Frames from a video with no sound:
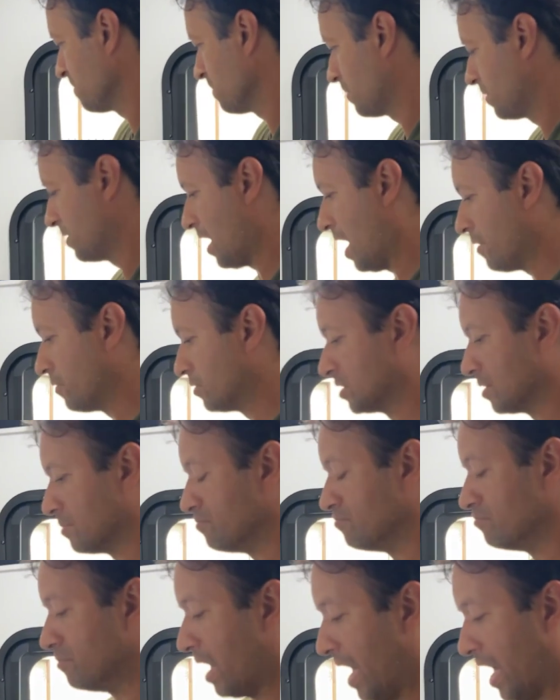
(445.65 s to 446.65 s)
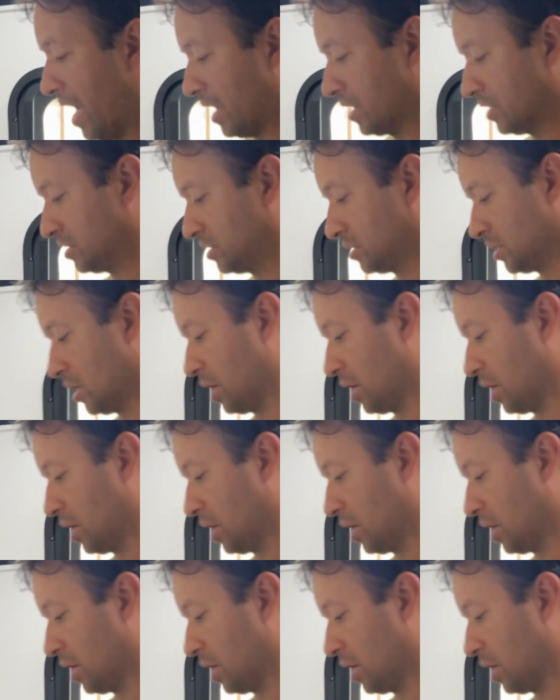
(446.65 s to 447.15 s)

That was a mess.